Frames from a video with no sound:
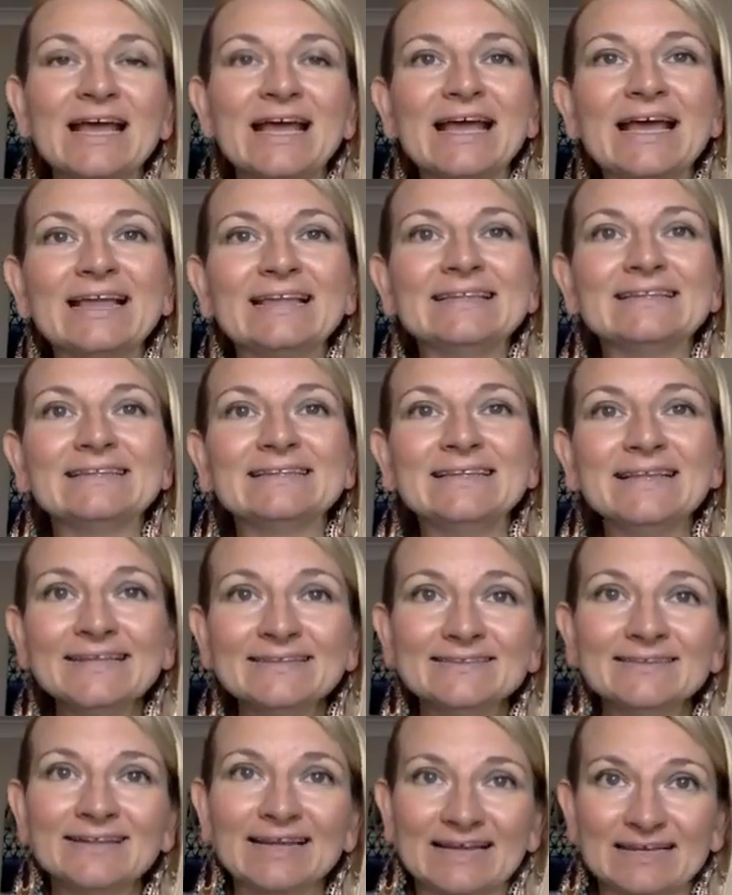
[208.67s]
And
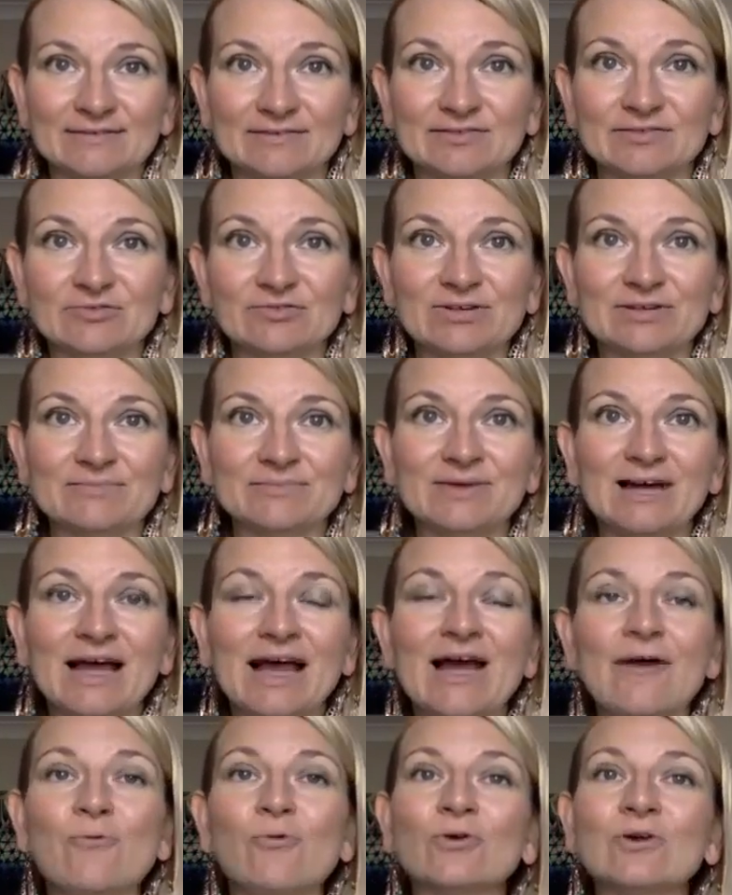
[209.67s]
this live stream,
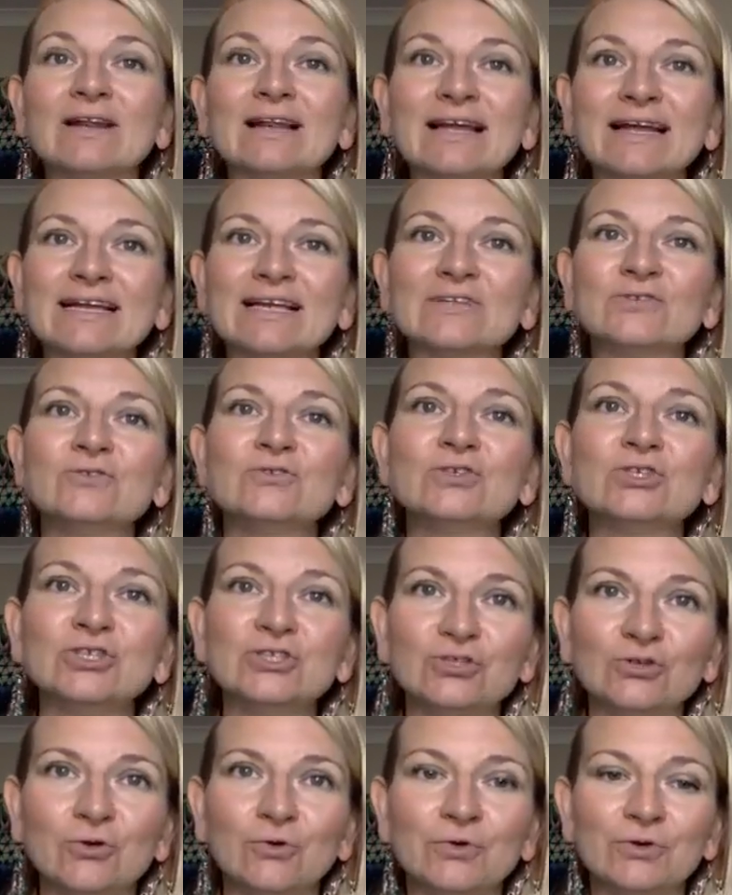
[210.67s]
I would like to
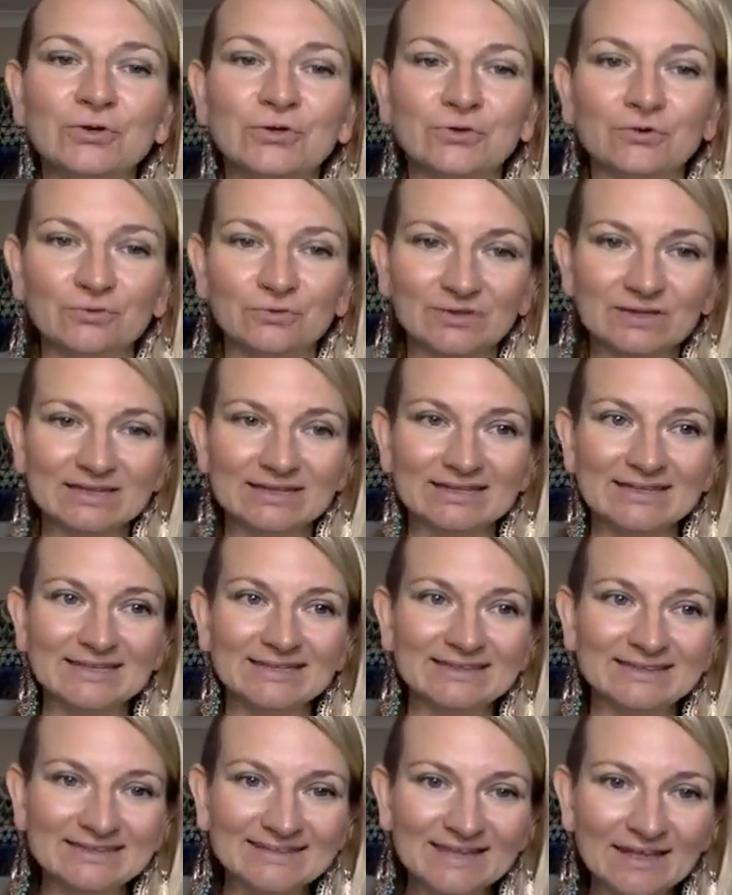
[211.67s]
show you
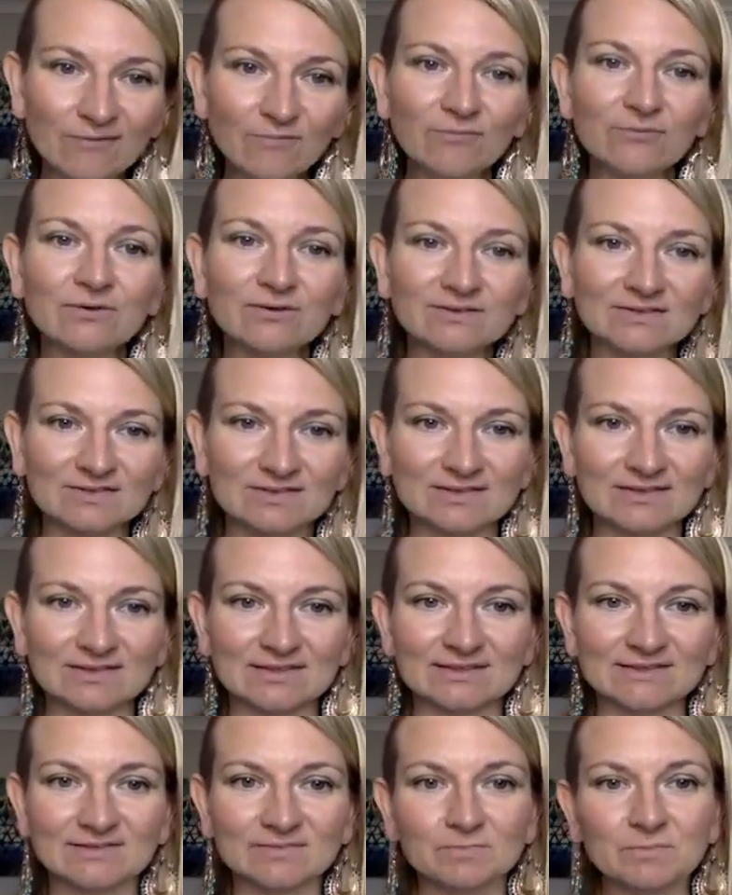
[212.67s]
the
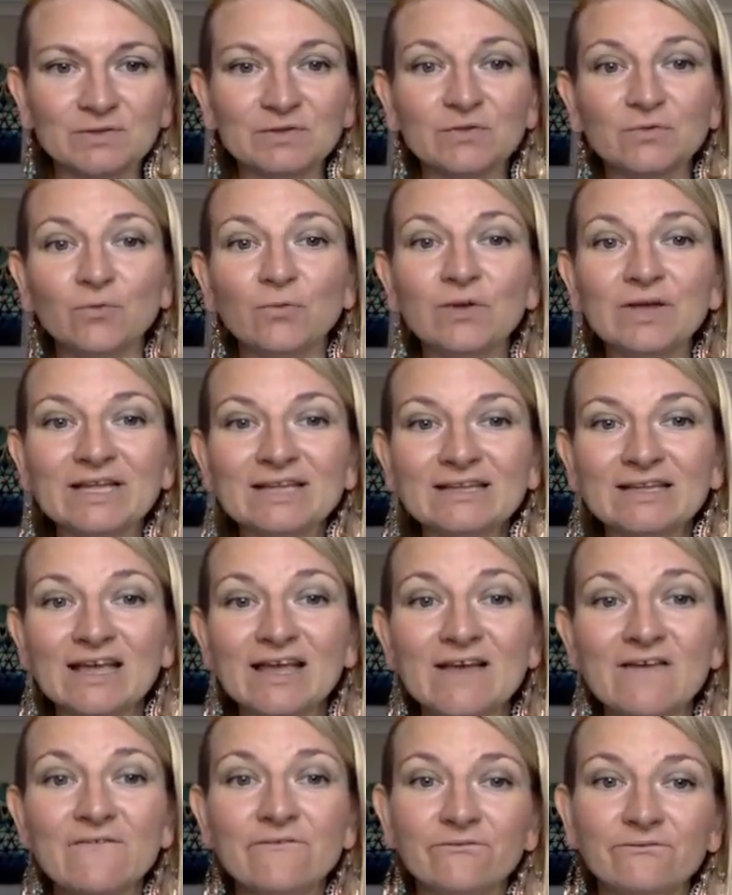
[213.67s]
differences
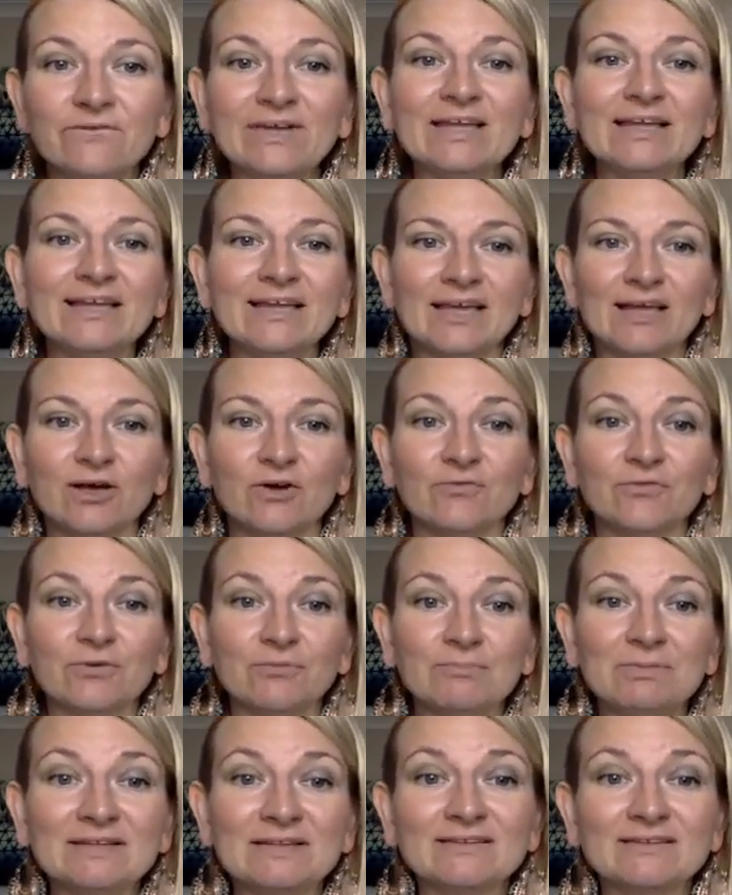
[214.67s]
between thinking of
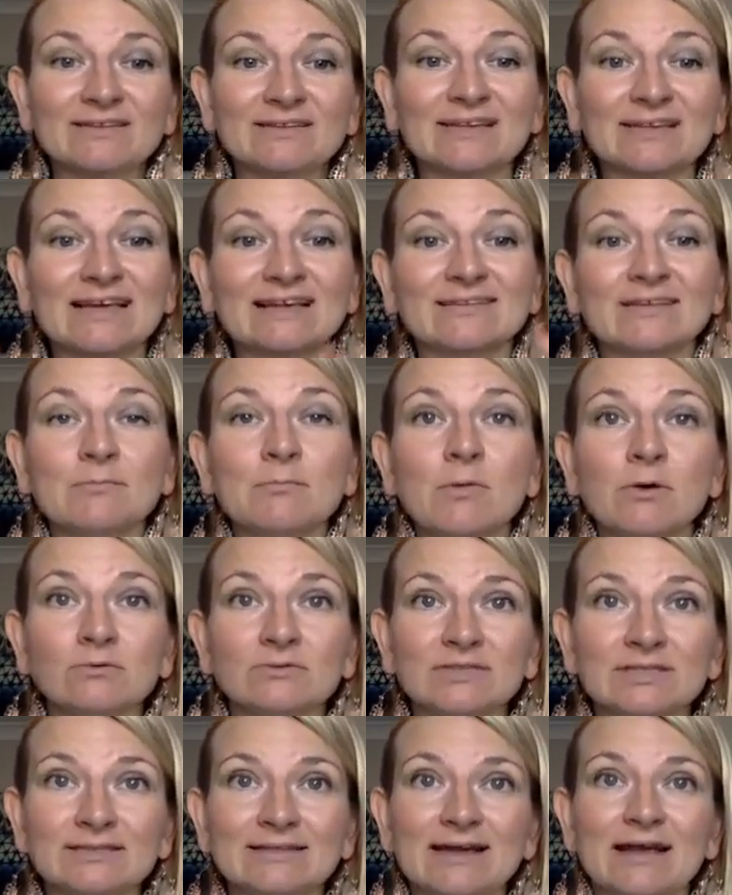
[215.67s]
your business as a
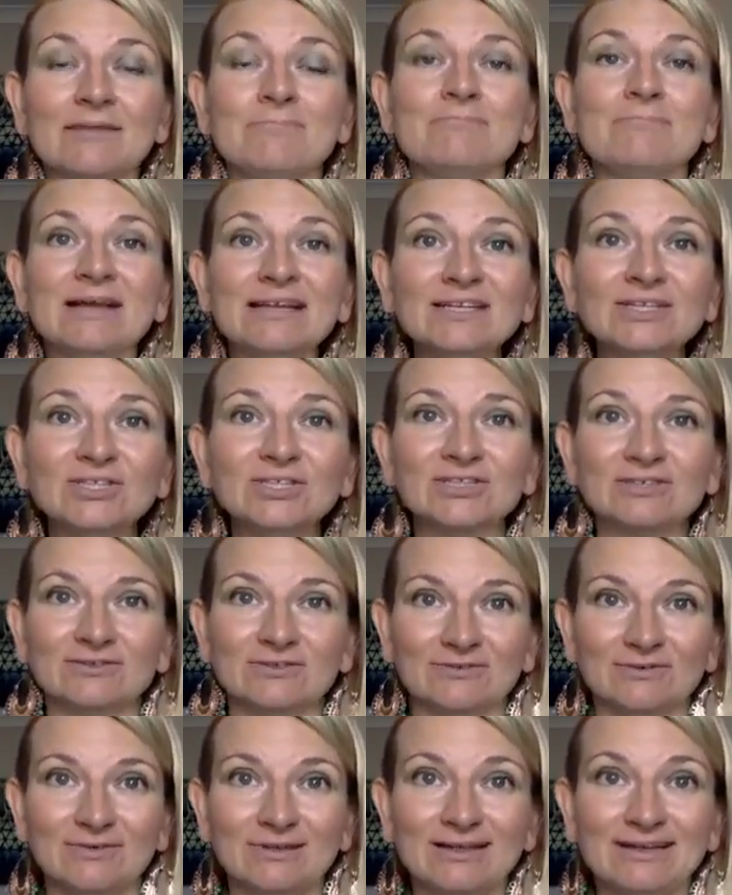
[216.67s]

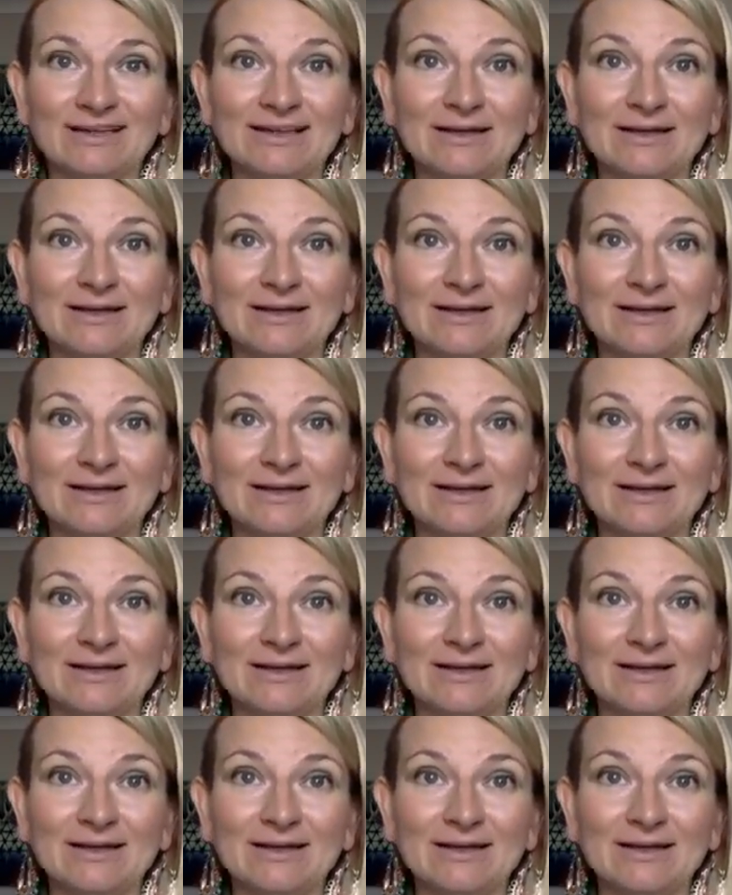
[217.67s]
multidimensional